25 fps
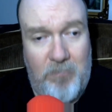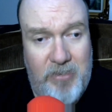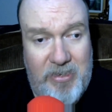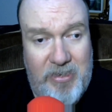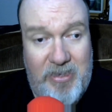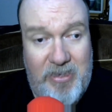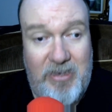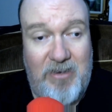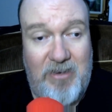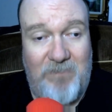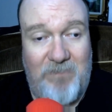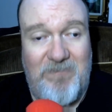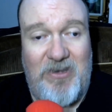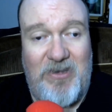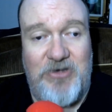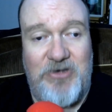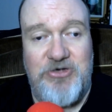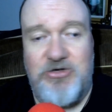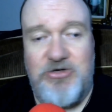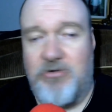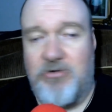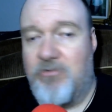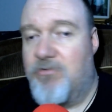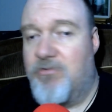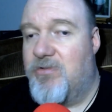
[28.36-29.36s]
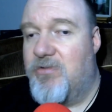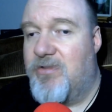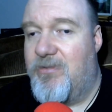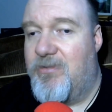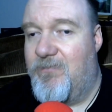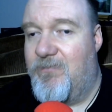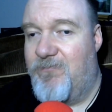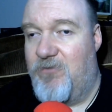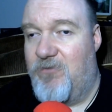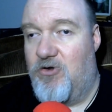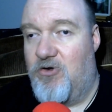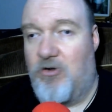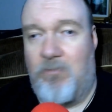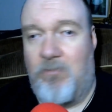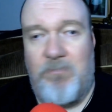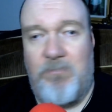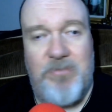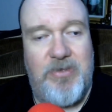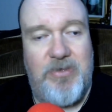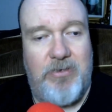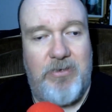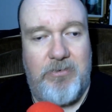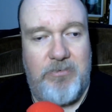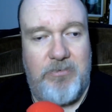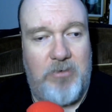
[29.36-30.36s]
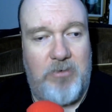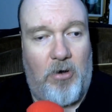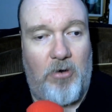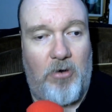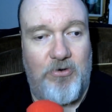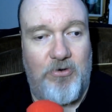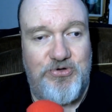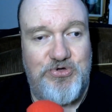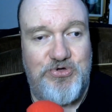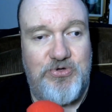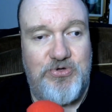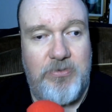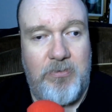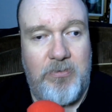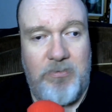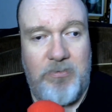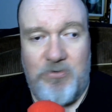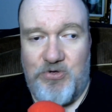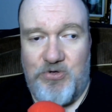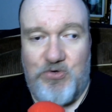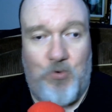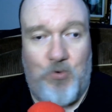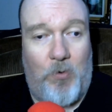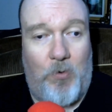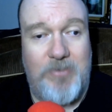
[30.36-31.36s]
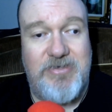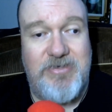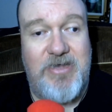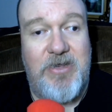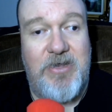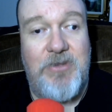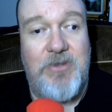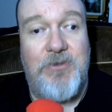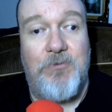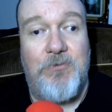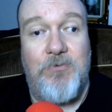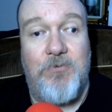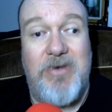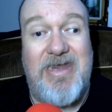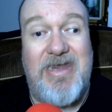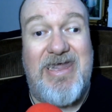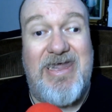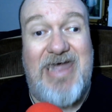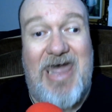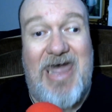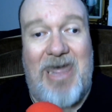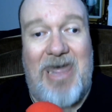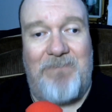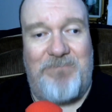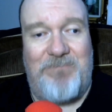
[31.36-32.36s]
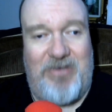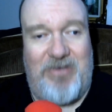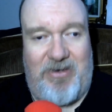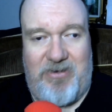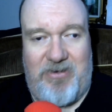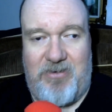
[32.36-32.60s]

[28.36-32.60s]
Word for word: the Avengers films and all twenty-three epic